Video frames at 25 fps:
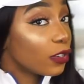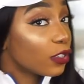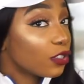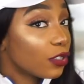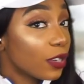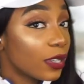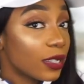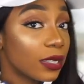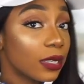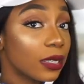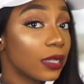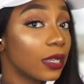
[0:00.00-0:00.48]

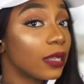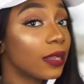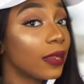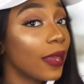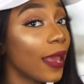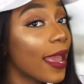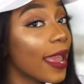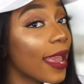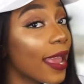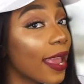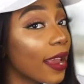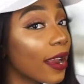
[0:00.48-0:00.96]
interested in the
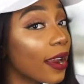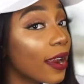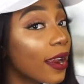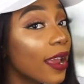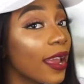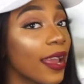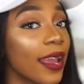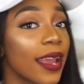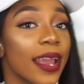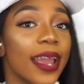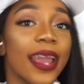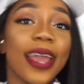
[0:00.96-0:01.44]

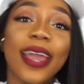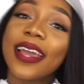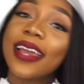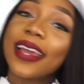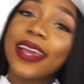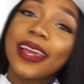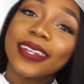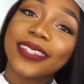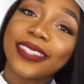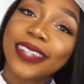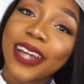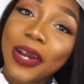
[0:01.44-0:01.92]
hair
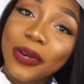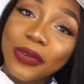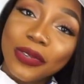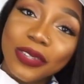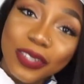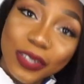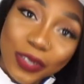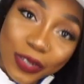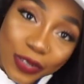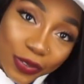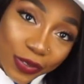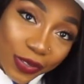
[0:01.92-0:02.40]
and I will
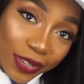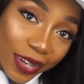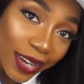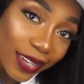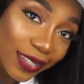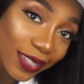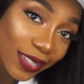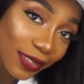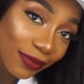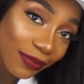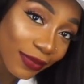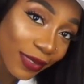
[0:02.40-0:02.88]
see you
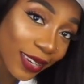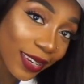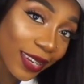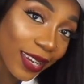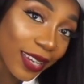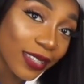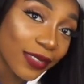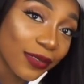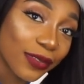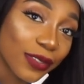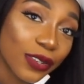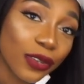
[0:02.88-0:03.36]
guys in my
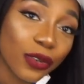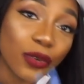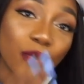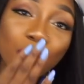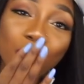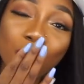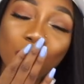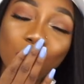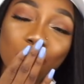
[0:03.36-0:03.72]
next video.